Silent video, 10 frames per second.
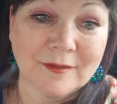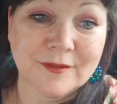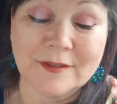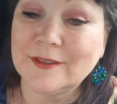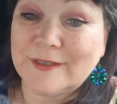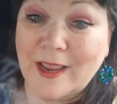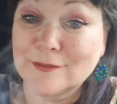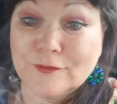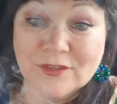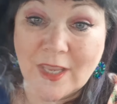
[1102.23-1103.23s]
the
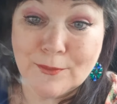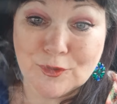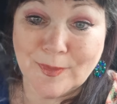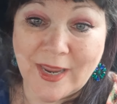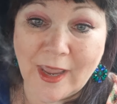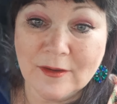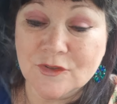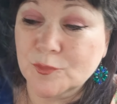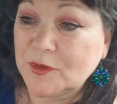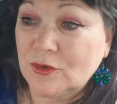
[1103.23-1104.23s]
detectives came to my
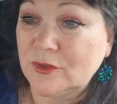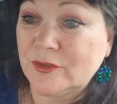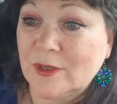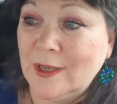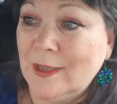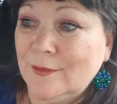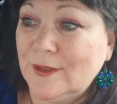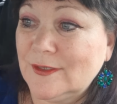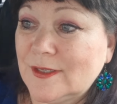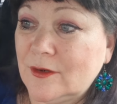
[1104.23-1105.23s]
house because
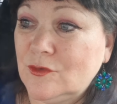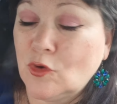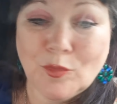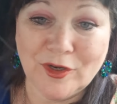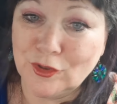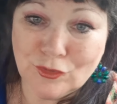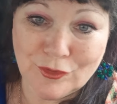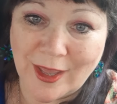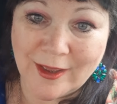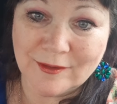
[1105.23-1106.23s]
they said nobody knew
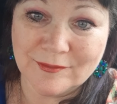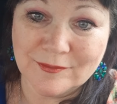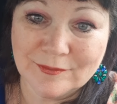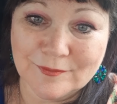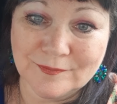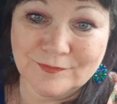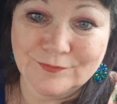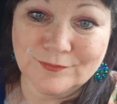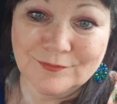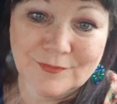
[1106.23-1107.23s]
that.
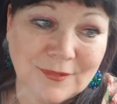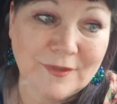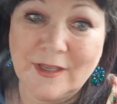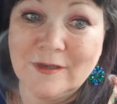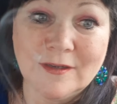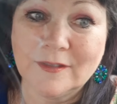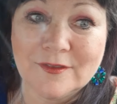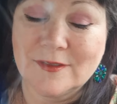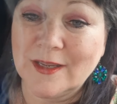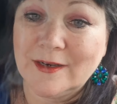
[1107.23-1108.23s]
They didn't
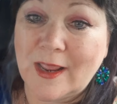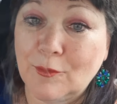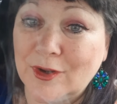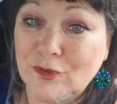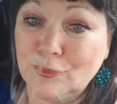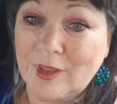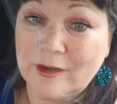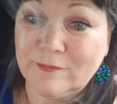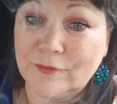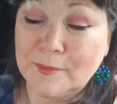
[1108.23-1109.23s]
understand how I knew
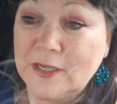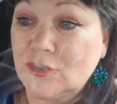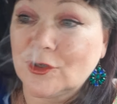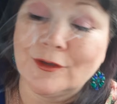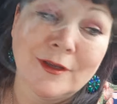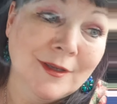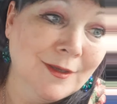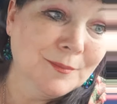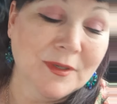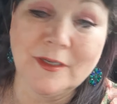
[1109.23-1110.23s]
that information.
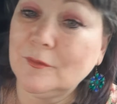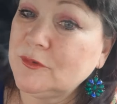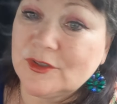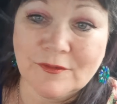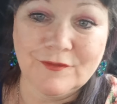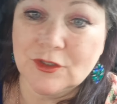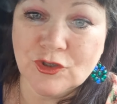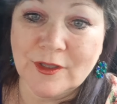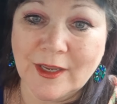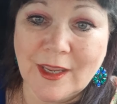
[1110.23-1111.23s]
But it was a
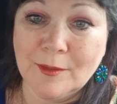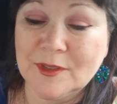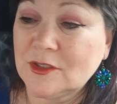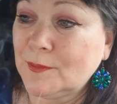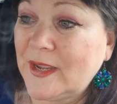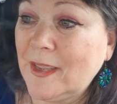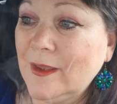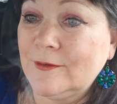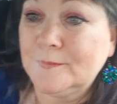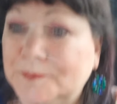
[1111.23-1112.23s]
vision that came into my head.